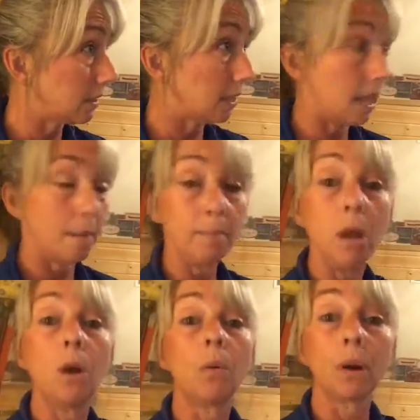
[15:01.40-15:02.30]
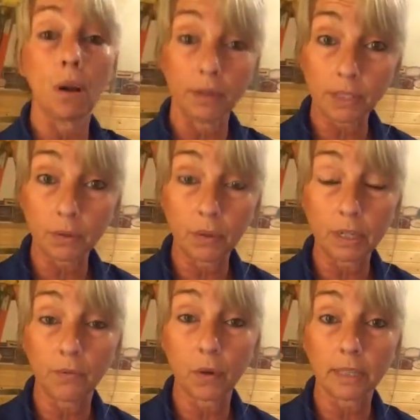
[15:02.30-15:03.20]
to them. We're also going to
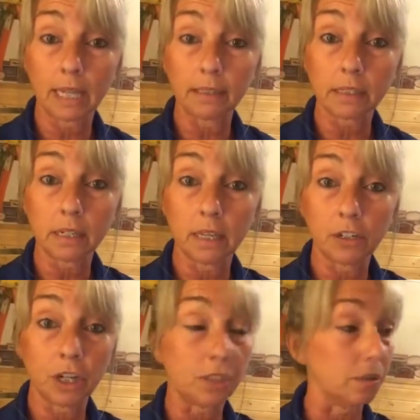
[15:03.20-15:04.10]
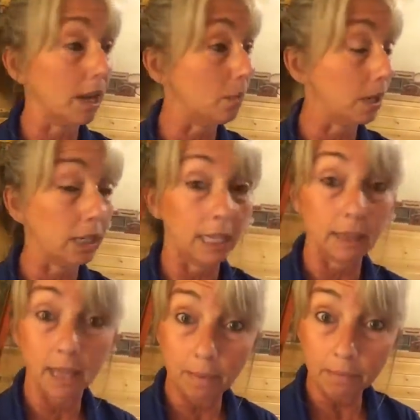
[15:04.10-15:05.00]
forward that list to the adjuster. Now, we're going to let
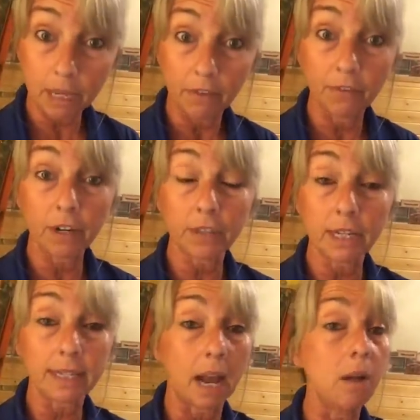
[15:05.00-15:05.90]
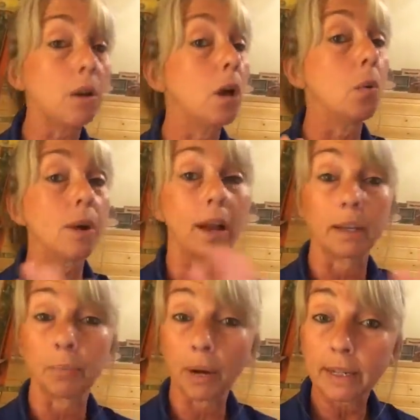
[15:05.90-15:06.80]
them figure things out. We're not going
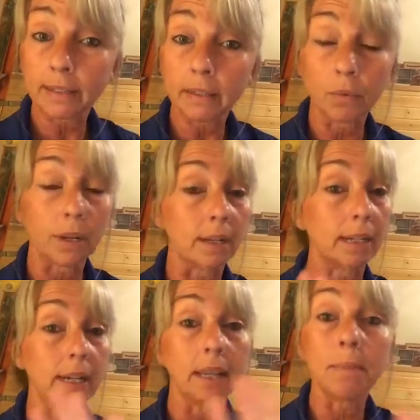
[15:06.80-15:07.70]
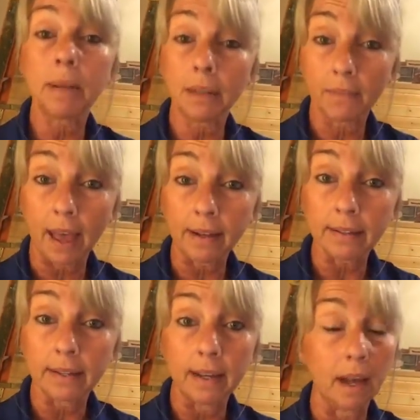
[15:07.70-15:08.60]
to price it. We're not going to get in the middle of that.
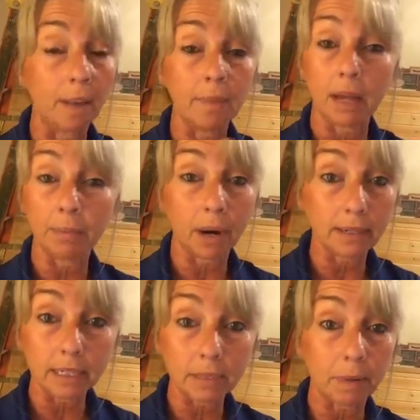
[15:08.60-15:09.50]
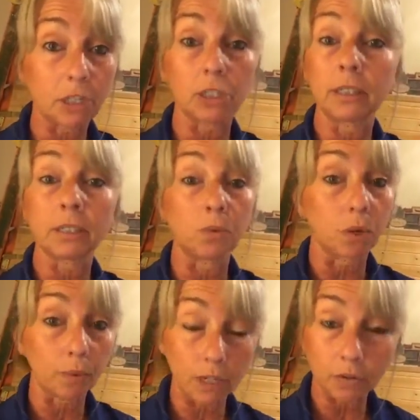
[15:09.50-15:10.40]
I'm not a pricing specialist, nor
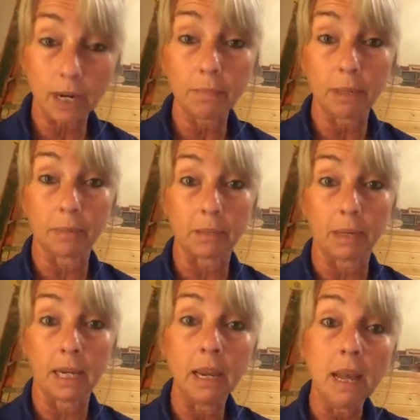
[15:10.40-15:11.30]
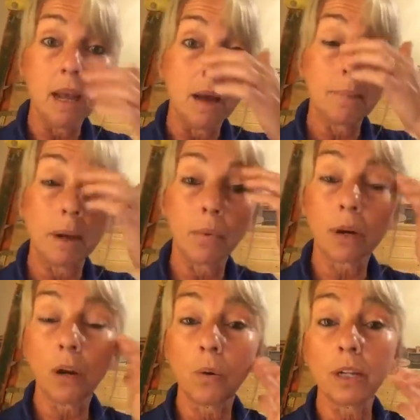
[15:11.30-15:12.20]
do I train people to be, but we're
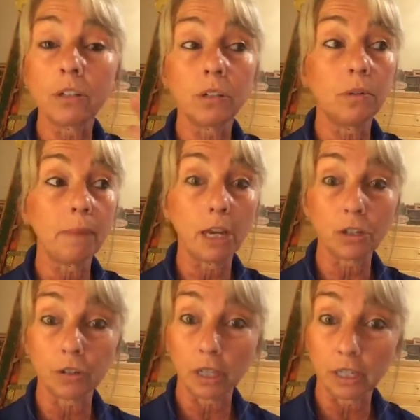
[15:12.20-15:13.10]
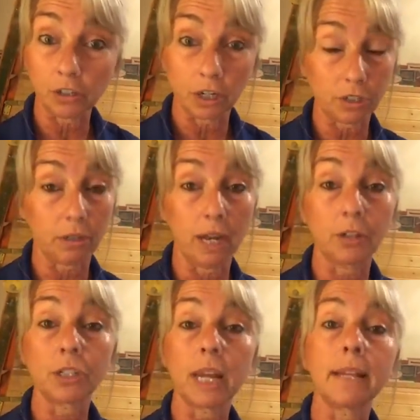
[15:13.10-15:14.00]
going to make sure that the adjuster
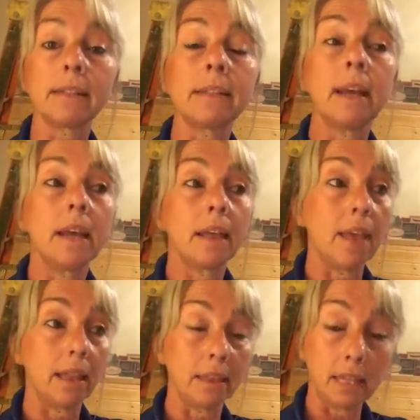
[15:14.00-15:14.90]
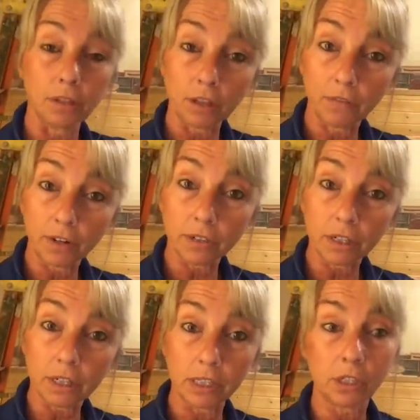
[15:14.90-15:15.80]
understands that these are the fears
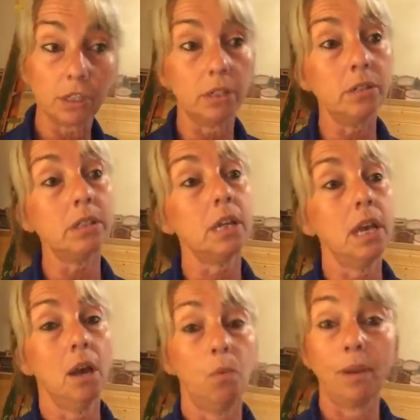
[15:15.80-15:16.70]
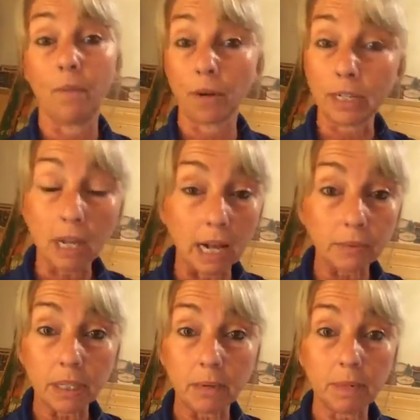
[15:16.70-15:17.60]
and concerns. We've already talked
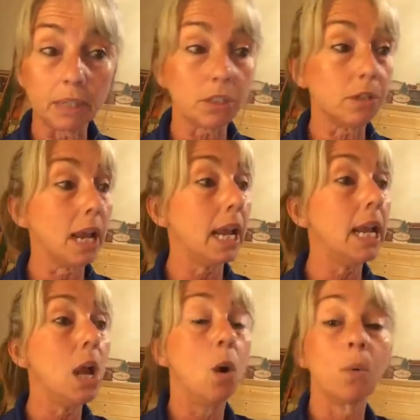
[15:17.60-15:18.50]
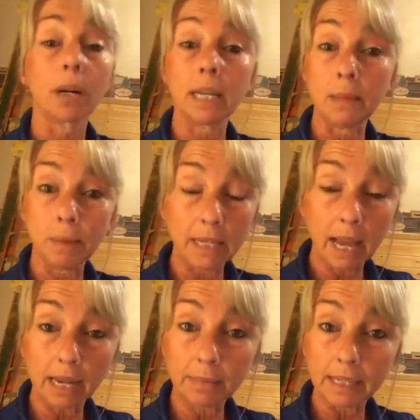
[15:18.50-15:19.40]
with him yesterday. We're keeping the
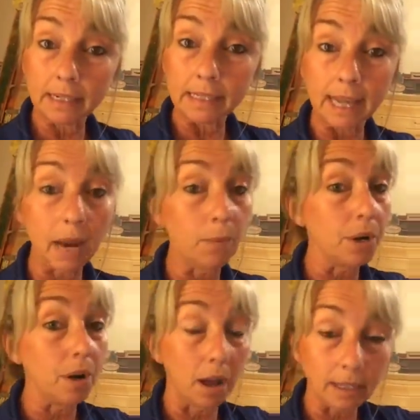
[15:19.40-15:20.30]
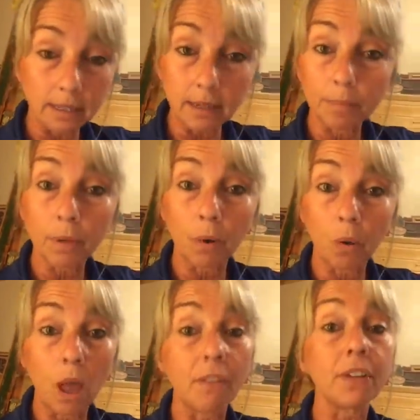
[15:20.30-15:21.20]
items on site. We're not going to dump the
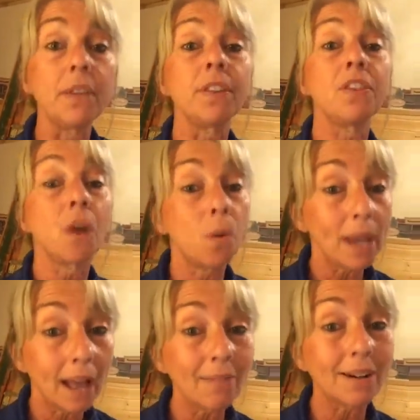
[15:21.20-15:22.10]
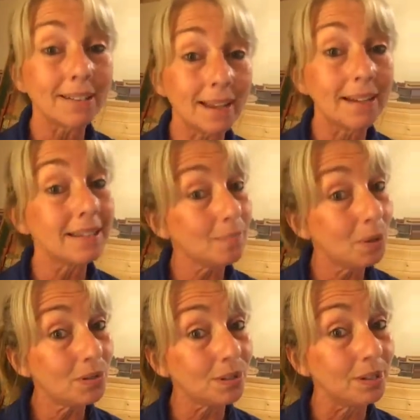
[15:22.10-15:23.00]
roll off, even though we have our assigned
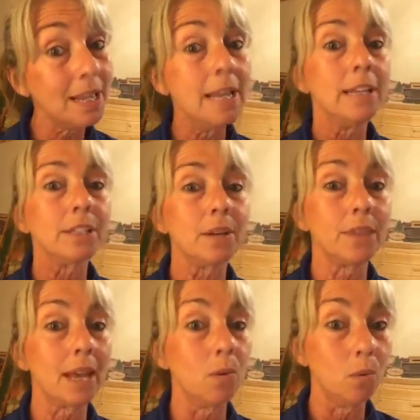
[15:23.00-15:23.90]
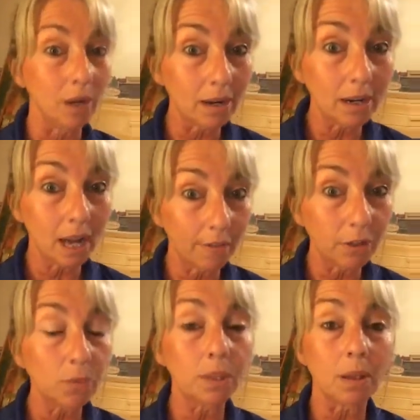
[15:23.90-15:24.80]
disposal so that we're
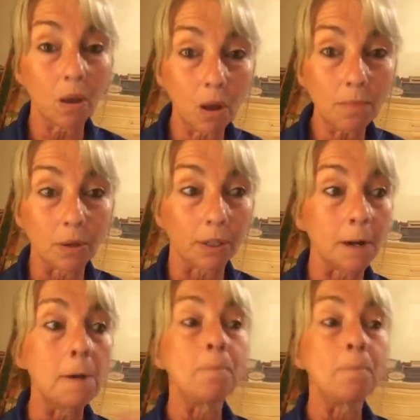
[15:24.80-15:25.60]
covered with the homeowner.